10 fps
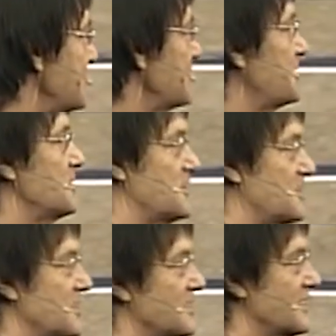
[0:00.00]
in the
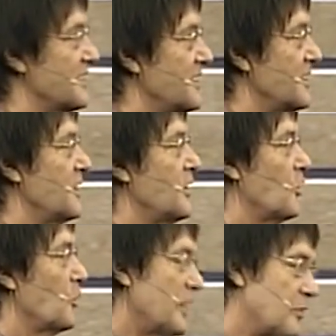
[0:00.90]
church.
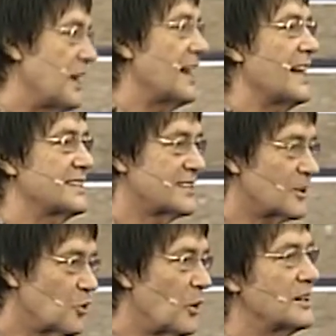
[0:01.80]
We realize
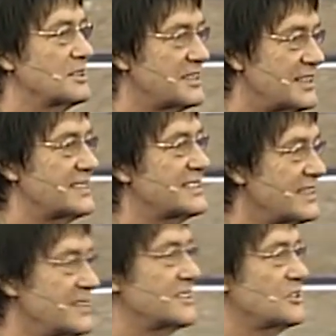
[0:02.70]
the royalty that's
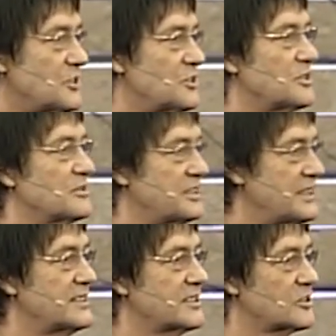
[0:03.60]
in the church of
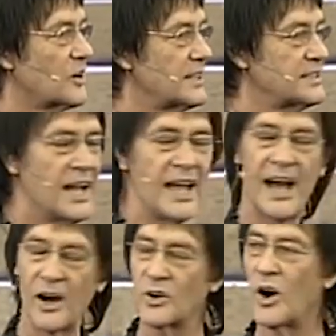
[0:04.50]
Jesus Christ. How